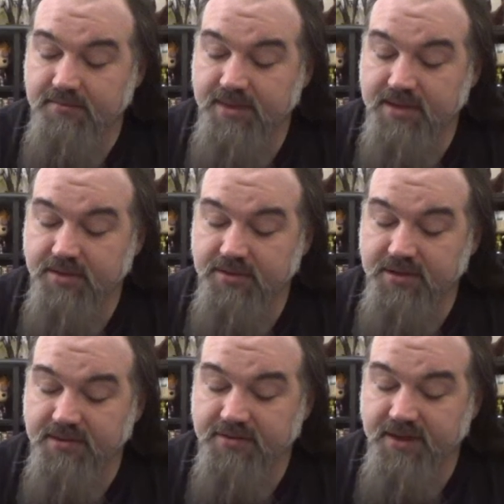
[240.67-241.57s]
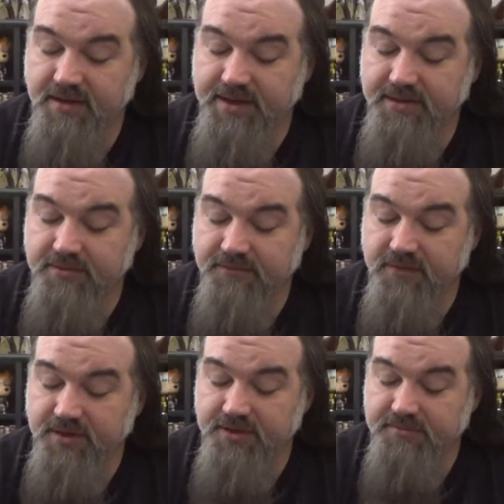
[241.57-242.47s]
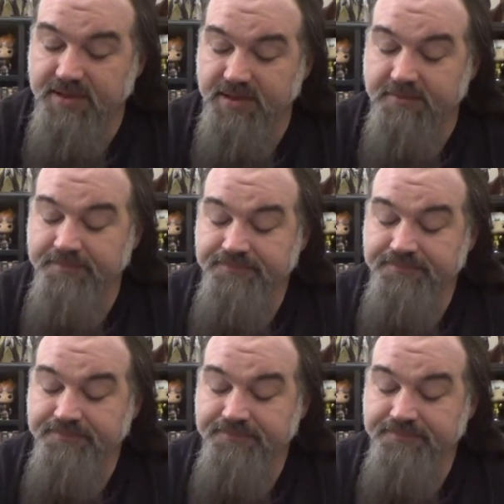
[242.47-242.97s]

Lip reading: her hood and staring into it for a good minute.